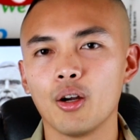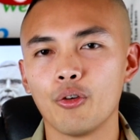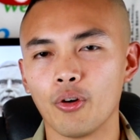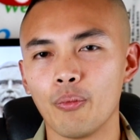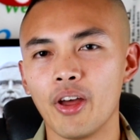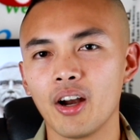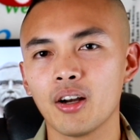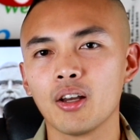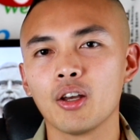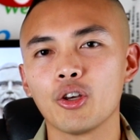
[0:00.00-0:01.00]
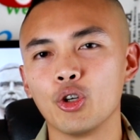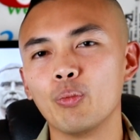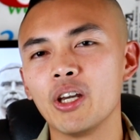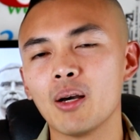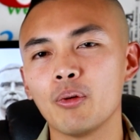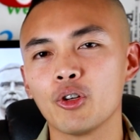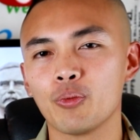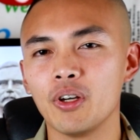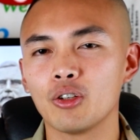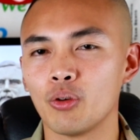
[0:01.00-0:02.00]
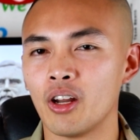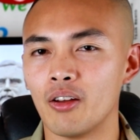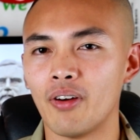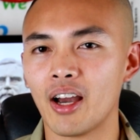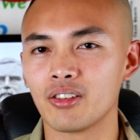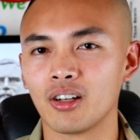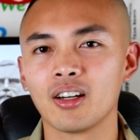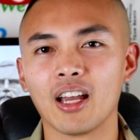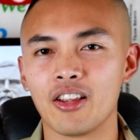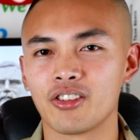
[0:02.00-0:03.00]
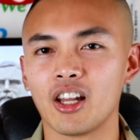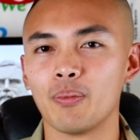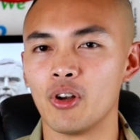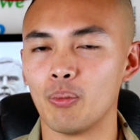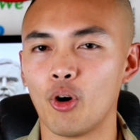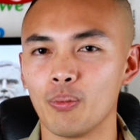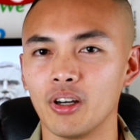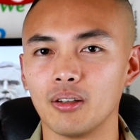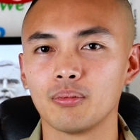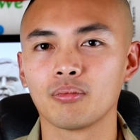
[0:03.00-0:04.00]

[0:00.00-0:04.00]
From there, you'll be able to speak to an advisor and set up an appointment.